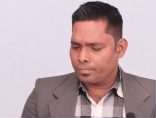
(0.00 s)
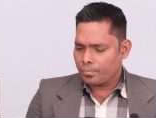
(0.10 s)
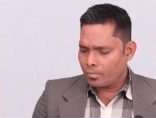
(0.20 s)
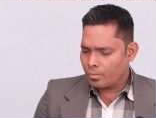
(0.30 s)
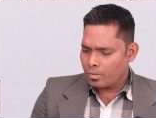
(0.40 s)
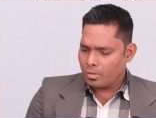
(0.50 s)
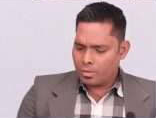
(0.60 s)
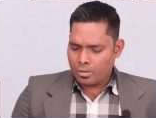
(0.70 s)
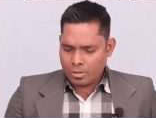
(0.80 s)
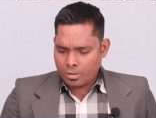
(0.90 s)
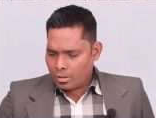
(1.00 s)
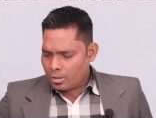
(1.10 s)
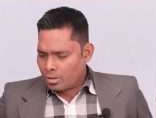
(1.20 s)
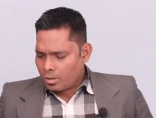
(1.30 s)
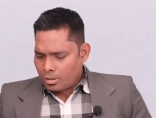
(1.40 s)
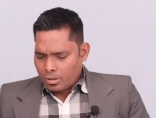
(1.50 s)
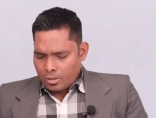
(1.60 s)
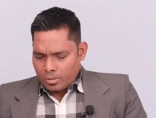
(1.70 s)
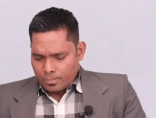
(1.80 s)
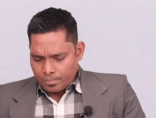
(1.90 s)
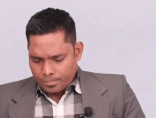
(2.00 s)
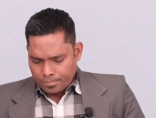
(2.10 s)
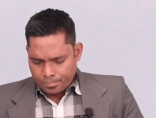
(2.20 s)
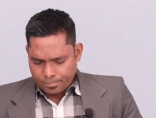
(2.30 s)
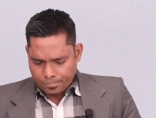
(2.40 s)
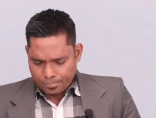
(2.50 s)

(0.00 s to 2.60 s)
No one is speaking in this clip.